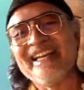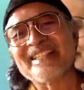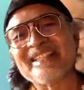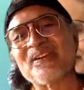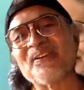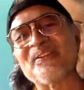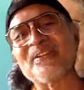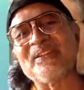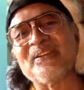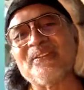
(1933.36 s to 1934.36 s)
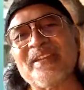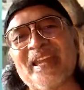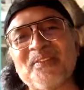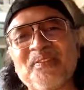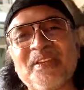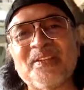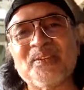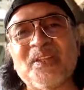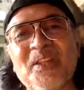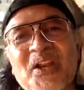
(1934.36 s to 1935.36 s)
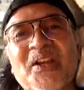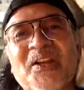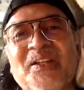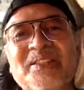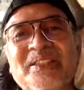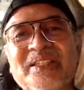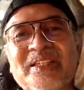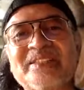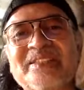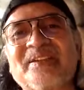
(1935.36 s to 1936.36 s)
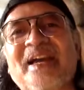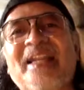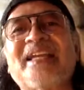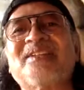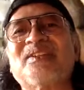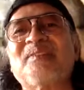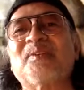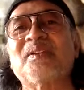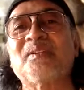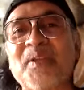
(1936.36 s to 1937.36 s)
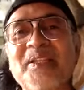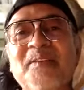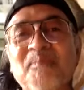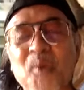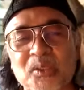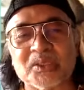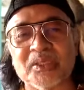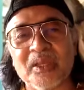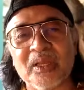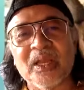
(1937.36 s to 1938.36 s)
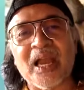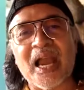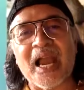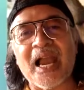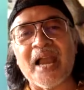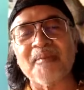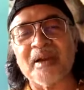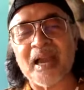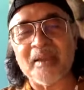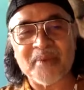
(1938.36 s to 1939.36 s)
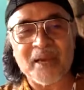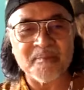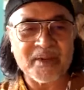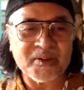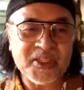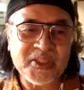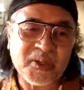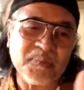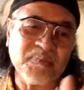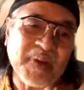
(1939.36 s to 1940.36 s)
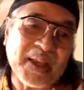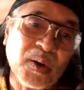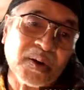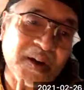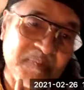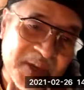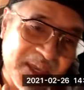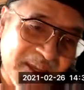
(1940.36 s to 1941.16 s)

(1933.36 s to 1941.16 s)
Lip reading: So we have to be good learners. So I like to keep on reading books. I'm a reader of biography.